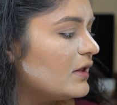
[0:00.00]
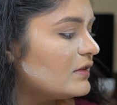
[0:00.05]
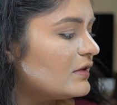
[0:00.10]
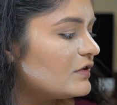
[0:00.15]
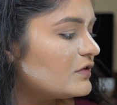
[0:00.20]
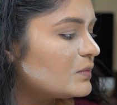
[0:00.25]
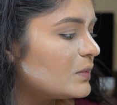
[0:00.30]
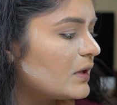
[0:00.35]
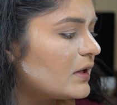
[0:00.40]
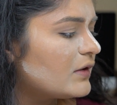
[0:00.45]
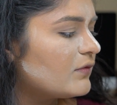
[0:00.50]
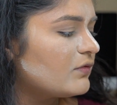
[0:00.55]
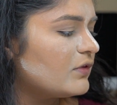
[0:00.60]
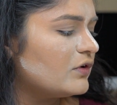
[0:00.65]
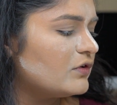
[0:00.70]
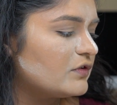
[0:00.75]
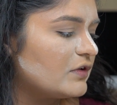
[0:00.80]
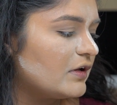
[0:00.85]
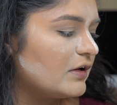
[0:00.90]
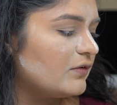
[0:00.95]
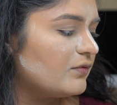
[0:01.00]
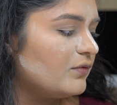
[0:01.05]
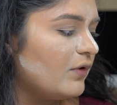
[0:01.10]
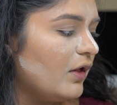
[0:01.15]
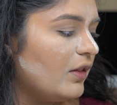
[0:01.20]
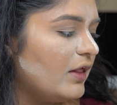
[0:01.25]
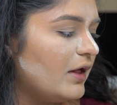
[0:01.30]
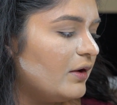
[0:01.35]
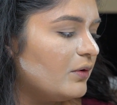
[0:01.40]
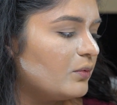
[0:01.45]
this way if there's any
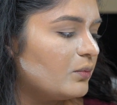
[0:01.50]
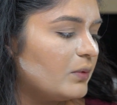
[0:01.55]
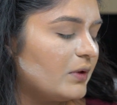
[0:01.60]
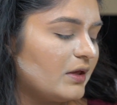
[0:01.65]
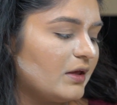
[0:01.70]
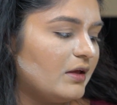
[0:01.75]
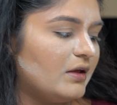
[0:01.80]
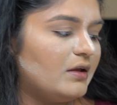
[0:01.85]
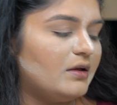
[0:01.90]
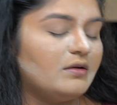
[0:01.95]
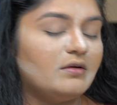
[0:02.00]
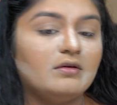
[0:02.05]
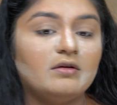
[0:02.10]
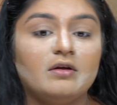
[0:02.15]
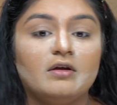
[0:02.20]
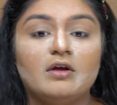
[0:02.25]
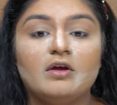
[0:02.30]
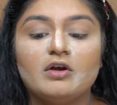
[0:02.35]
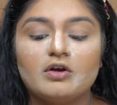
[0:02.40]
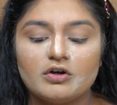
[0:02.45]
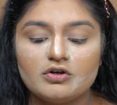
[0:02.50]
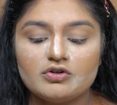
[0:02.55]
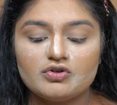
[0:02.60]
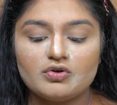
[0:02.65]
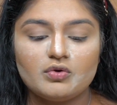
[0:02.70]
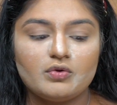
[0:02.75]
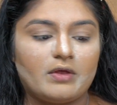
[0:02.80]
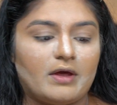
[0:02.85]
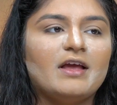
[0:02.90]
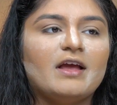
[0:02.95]
fallout, we can
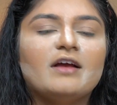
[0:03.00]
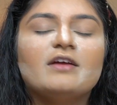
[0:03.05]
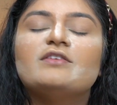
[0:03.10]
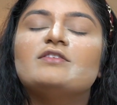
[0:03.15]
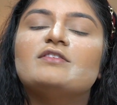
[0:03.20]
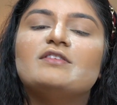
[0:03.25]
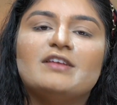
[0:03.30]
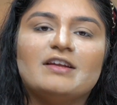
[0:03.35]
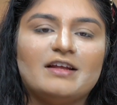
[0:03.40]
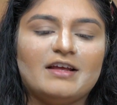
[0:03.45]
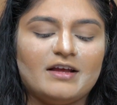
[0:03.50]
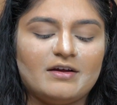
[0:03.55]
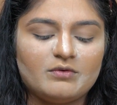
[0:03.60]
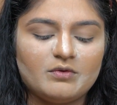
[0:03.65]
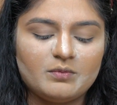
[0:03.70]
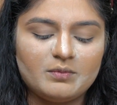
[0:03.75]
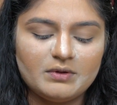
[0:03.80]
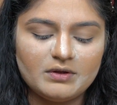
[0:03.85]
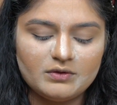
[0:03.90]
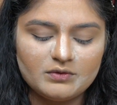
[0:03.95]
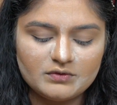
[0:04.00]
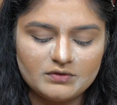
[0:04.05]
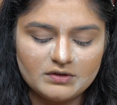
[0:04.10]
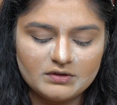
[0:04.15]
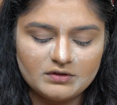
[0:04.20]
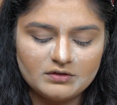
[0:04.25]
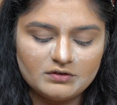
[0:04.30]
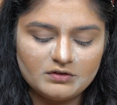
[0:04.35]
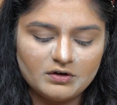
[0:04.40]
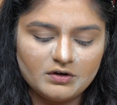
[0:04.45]
control that. Today I will be
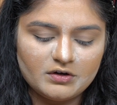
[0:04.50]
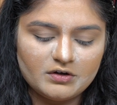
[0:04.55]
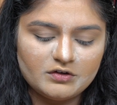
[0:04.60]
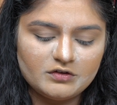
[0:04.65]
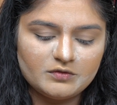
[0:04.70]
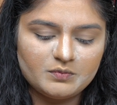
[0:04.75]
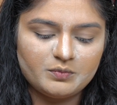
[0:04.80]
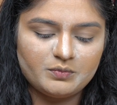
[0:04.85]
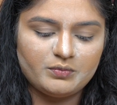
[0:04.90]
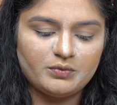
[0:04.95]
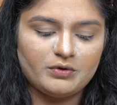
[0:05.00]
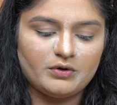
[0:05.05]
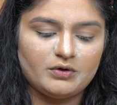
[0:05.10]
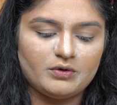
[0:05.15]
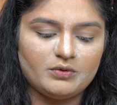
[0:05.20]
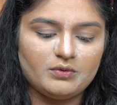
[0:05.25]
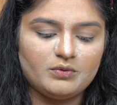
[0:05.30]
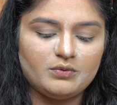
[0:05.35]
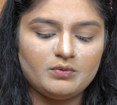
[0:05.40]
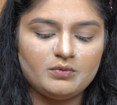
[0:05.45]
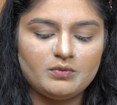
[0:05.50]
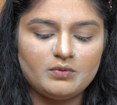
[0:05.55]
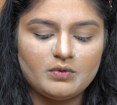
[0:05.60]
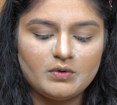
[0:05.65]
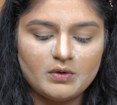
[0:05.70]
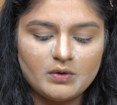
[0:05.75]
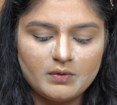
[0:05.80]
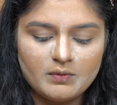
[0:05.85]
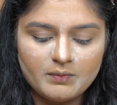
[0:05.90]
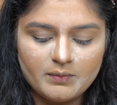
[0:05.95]
using the Tarte Pro
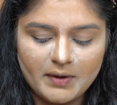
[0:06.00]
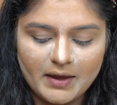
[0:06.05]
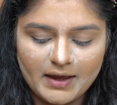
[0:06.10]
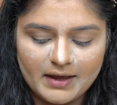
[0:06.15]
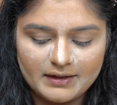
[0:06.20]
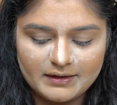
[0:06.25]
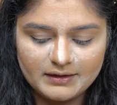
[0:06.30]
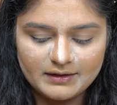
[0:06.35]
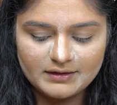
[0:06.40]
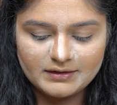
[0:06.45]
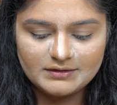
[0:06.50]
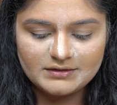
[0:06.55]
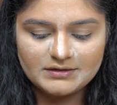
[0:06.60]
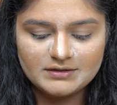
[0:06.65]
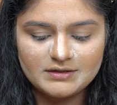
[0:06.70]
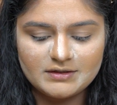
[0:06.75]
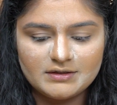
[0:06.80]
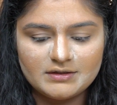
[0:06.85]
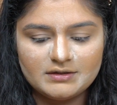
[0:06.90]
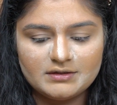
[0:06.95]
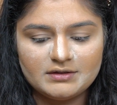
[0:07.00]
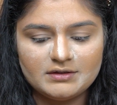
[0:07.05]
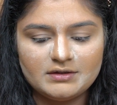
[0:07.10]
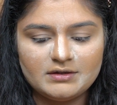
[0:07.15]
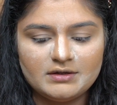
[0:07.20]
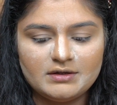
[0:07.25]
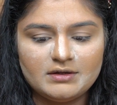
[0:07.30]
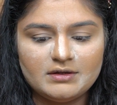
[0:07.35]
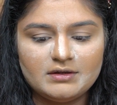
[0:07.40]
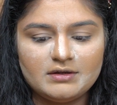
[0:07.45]
palette.
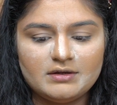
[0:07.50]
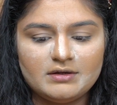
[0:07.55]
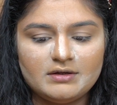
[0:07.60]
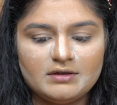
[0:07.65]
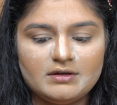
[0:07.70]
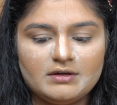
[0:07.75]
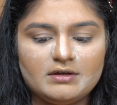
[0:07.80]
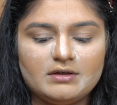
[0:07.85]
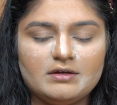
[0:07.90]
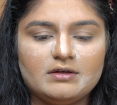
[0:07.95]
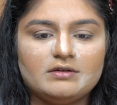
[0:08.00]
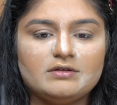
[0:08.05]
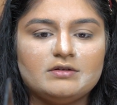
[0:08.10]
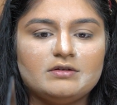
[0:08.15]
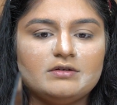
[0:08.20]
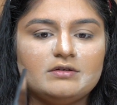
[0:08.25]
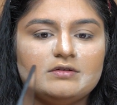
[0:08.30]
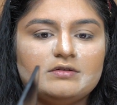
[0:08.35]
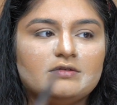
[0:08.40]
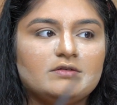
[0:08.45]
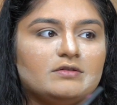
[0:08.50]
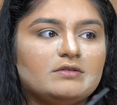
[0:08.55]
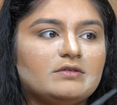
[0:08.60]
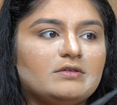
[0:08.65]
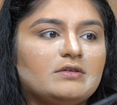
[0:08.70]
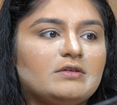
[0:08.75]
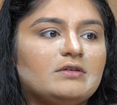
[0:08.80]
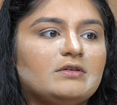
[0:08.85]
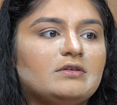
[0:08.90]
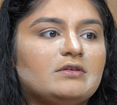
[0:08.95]
It is,